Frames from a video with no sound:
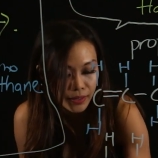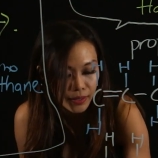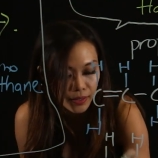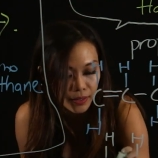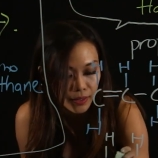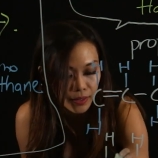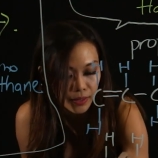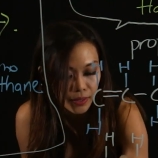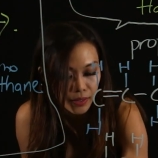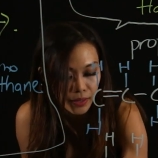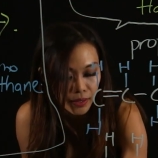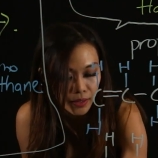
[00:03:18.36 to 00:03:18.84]

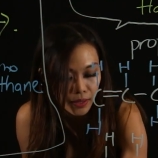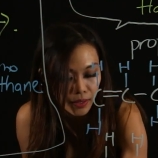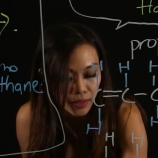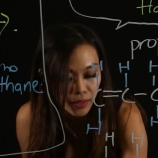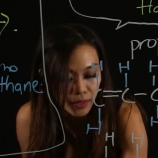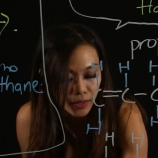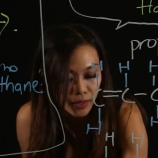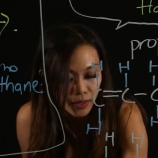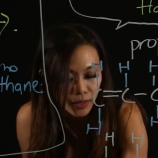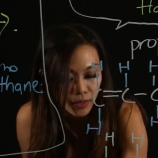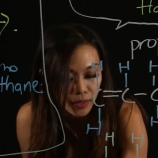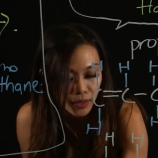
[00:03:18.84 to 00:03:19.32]

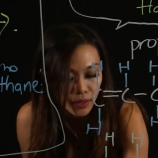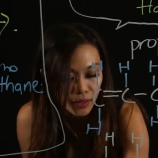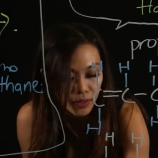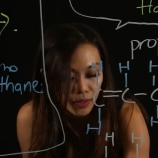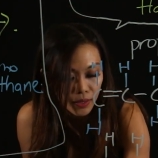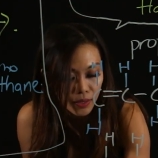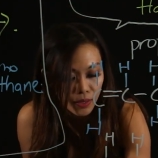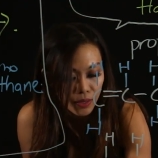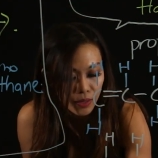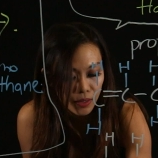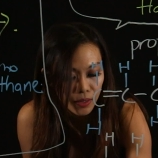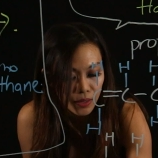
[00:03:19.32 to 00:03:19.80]

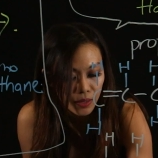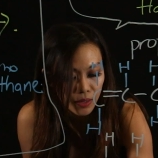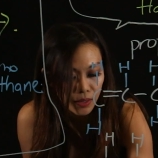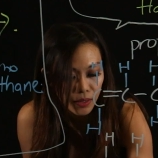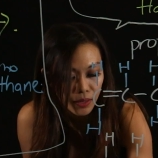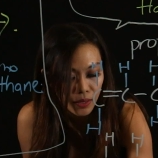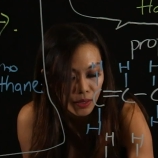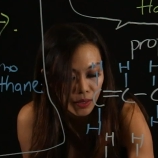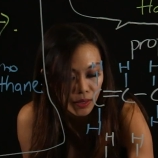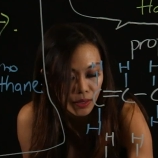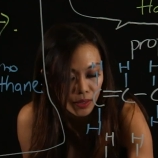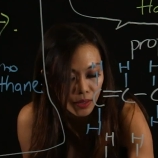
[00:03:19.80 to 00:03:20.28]

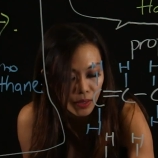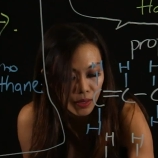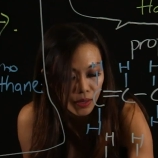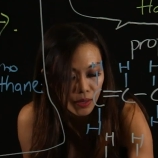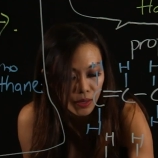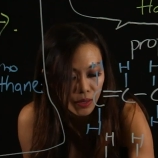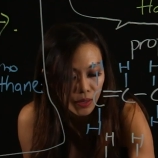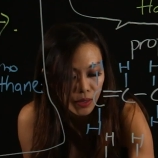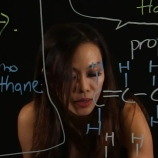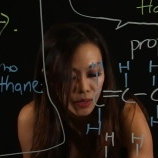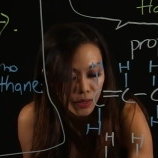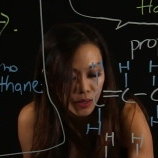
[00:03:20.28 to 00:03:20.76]

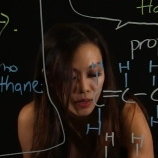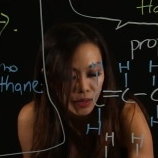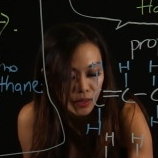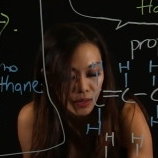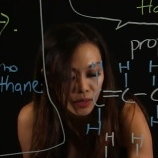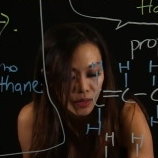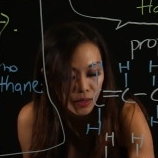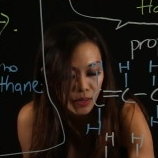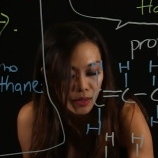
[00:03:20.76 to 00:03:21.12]
[no speech]